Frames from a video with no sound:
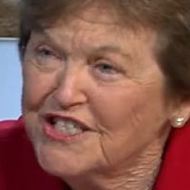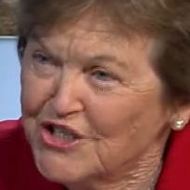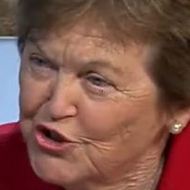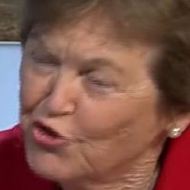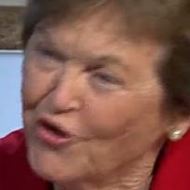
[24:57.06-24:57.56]
he's
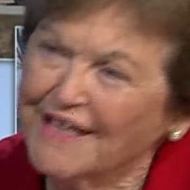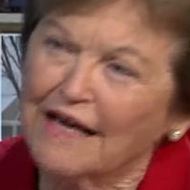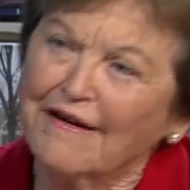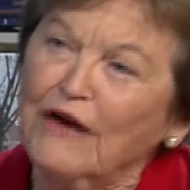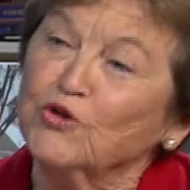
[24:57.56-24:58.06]
enjoying
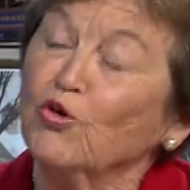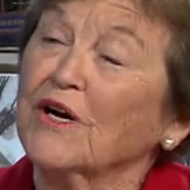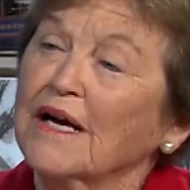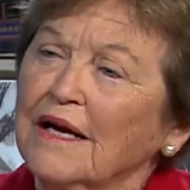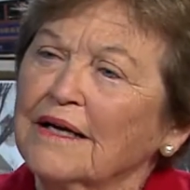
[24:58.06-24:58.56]
our outdoor
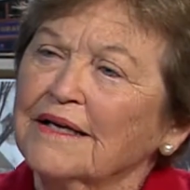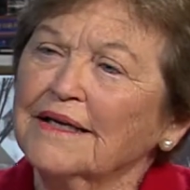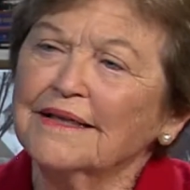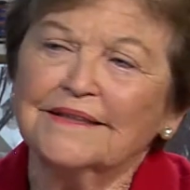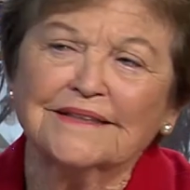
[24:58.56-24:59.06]

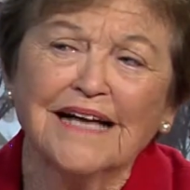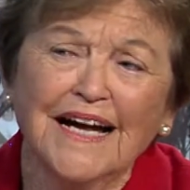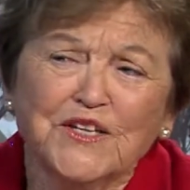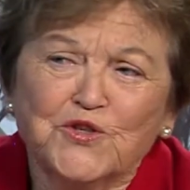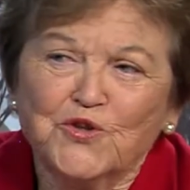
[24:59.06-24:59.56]

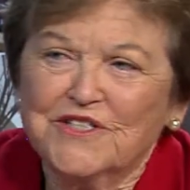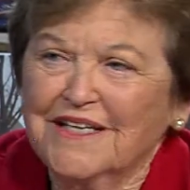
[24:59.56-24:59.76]
concerts,